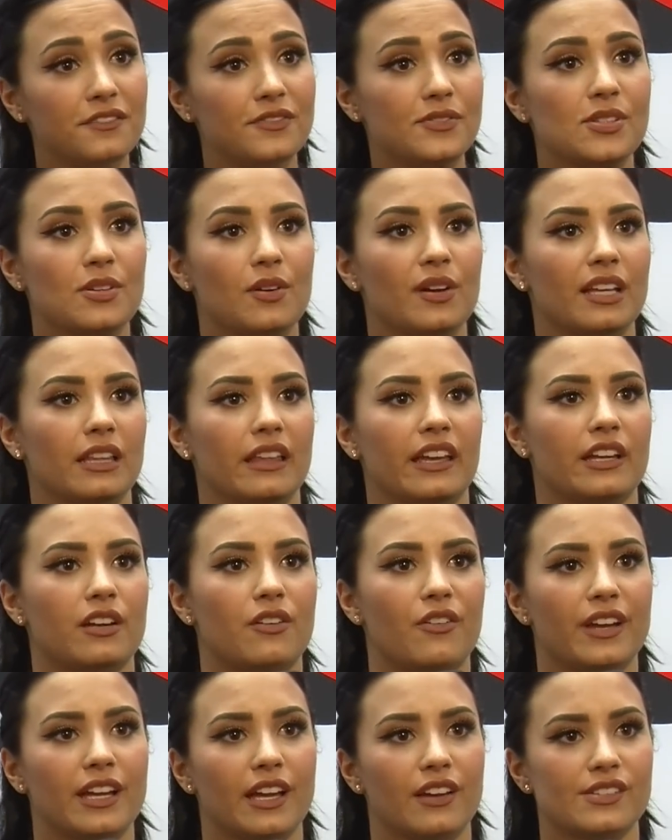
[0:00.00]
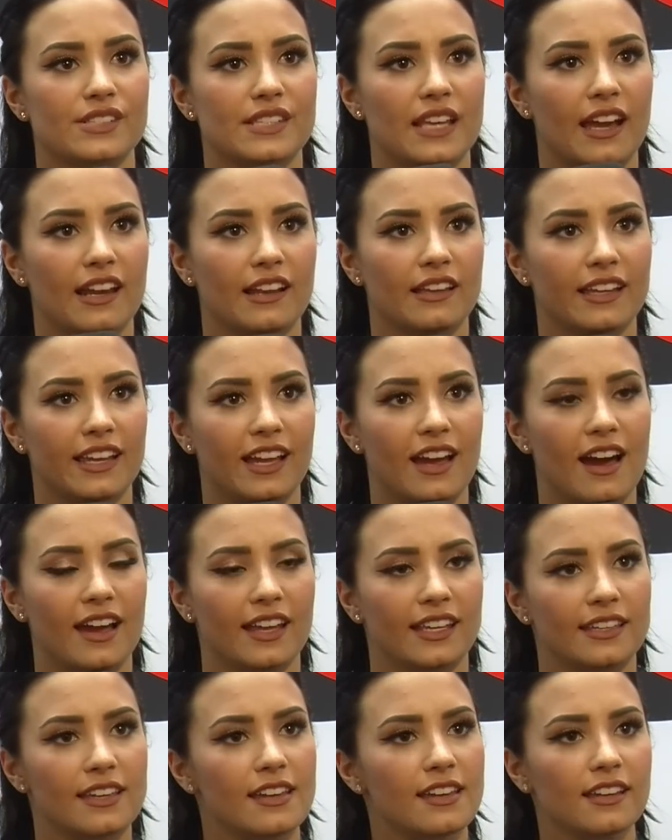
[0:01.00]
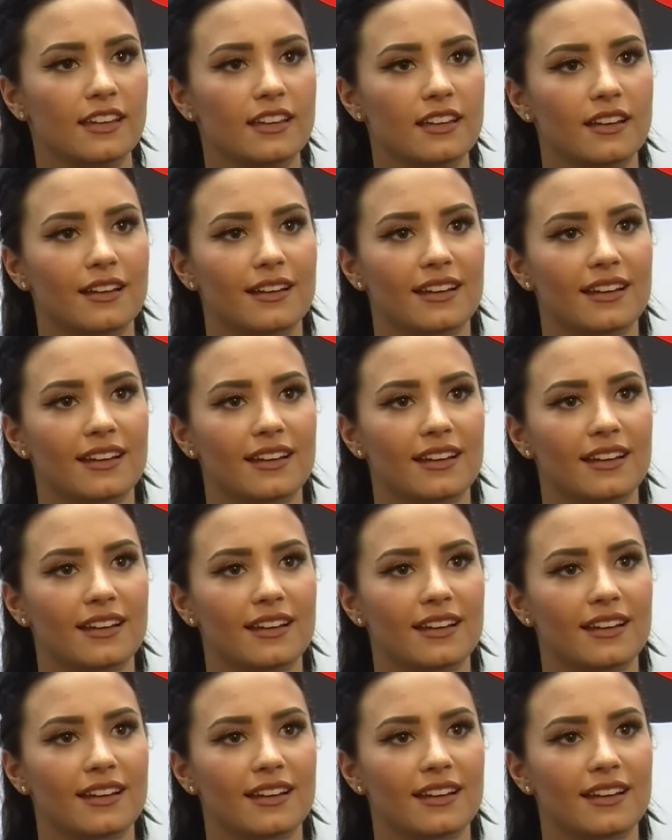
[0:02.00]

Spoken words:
So I like going outside. I like hiking.